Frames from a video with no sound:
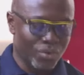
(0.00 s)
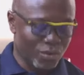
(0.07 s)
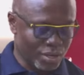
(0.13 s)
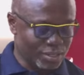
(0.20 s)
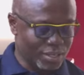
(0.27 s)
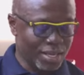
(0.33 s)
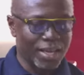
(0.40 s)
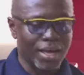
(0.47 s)

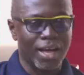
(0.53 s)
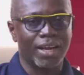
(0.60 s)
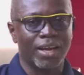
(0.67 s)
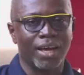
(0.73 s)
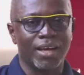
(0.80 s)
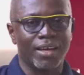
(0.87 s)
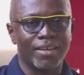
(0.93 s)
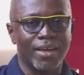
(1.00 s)
or say
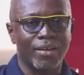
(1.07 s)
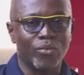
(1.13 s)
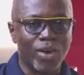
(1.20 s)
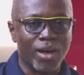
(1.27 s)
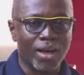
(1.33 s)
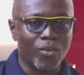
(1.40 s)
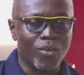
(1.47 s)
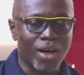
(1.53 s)
Ghana, and
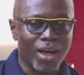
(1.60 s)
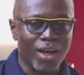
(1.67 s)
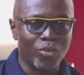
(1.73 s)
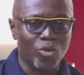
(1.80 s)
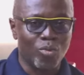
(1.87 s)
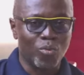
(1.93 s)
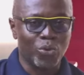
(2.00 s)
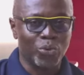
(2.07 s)

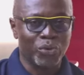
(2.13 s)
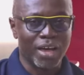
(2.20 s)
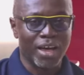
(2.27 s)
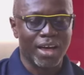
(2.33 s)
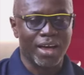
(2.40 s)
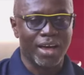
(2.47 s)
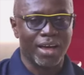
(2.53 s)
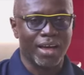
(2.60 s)
one or
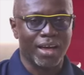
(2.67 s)
Mosha